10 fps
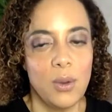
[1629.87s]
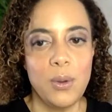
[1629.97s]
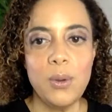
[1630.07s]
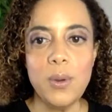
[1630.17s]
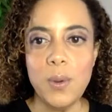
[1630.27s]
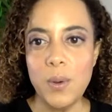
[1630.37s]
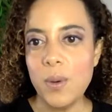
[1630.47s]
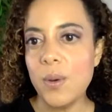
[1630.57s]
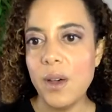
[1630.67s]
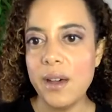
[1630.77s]
Whew.
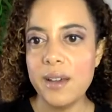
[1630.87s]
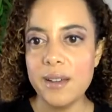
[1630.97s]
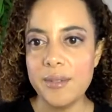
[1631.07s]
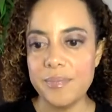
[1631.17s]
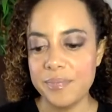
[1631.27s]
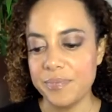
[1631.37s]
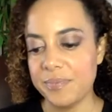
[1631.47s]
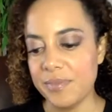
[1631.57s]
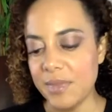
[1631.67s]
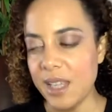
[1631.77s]

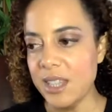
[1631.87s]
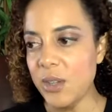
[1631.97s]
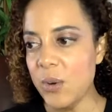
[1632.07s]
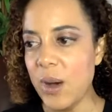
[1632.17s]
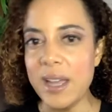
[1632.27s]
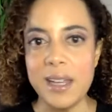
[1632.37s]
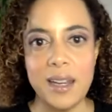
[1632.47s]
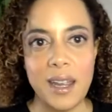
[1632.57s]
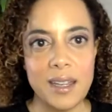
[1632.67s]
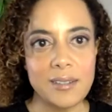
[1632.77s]
It's a quiet
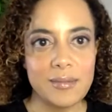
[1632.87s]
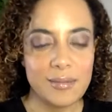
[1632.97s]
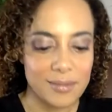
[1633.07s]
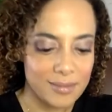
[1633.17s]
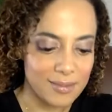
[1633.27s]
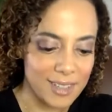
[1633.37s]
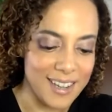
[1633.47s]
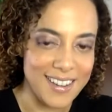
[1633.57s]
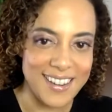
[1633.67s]
night. It's